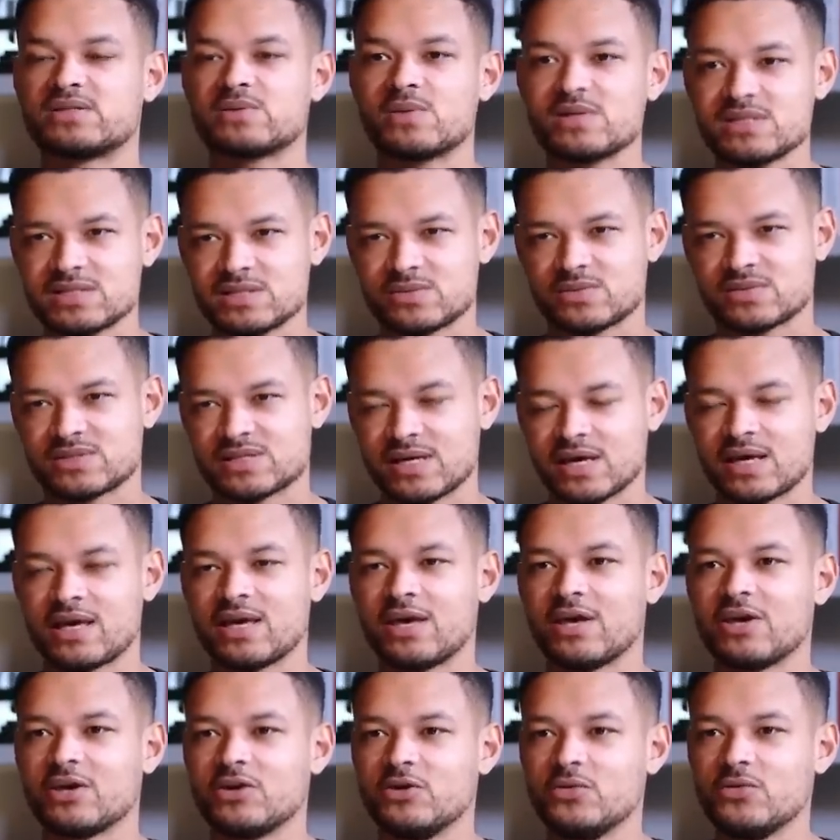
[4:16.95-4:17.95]
So I said to her, I was like,
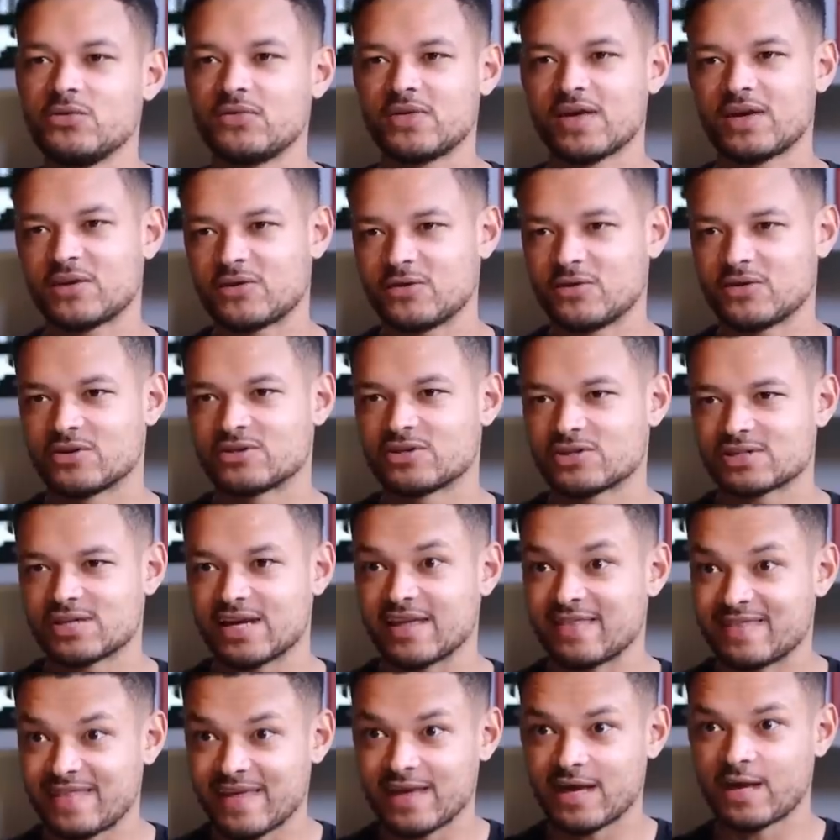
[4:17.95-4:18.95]
you think you could just
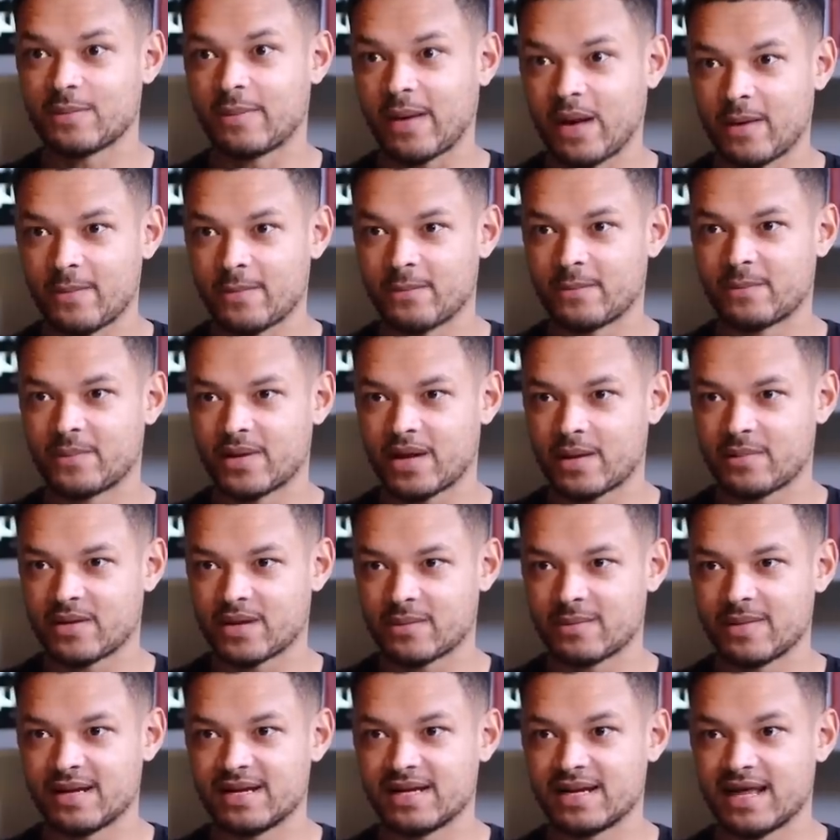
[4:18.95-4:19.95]
like think about becoming
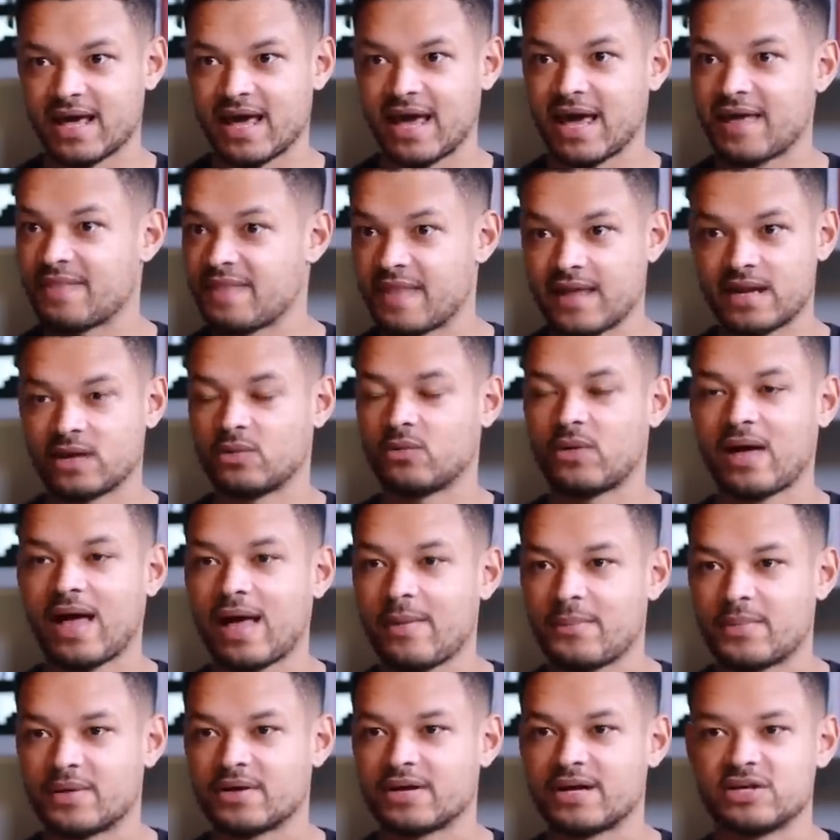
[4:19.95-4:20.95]
a millionaire and then it will
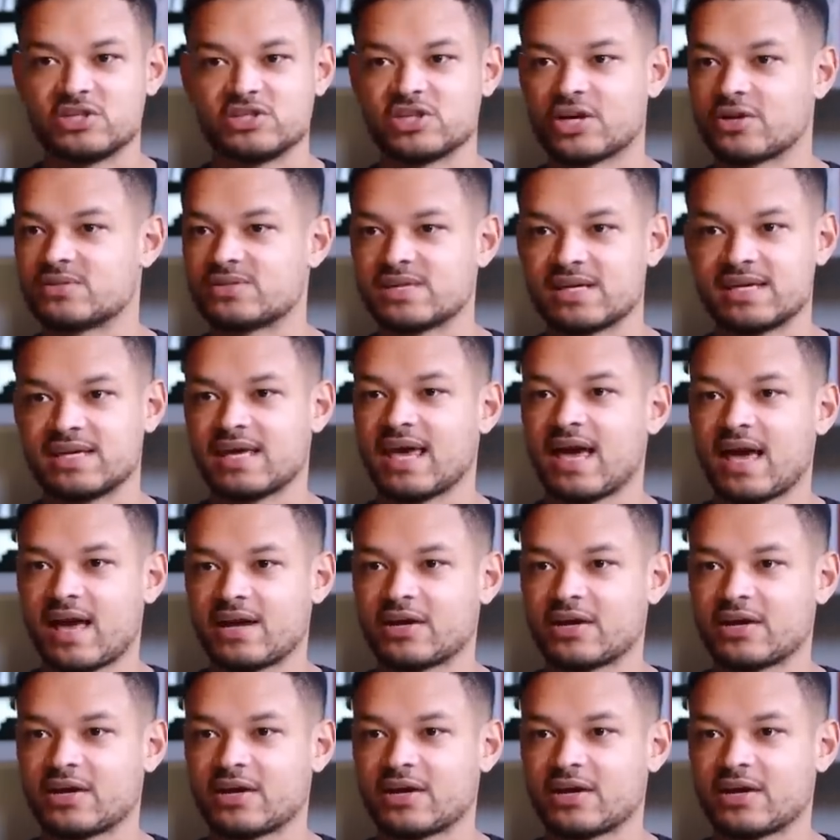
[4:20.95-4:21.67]
happen? And she goes, yeah.